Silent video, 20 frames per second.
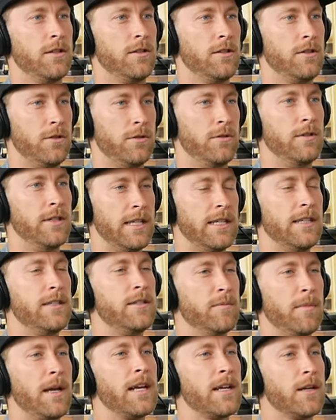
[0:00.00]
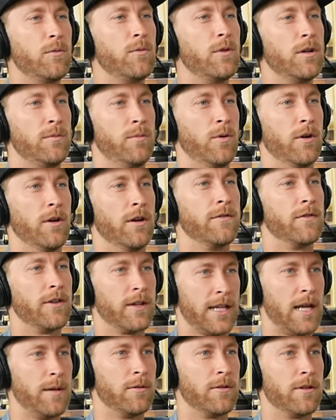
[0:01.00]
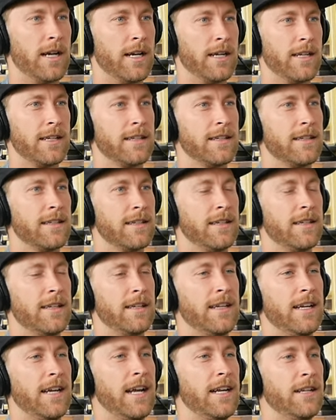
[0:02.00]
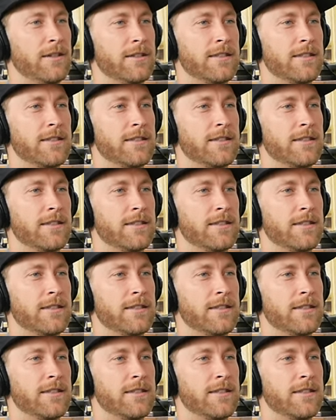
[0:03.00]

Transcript: You need to make a wood board for cable riding. And you're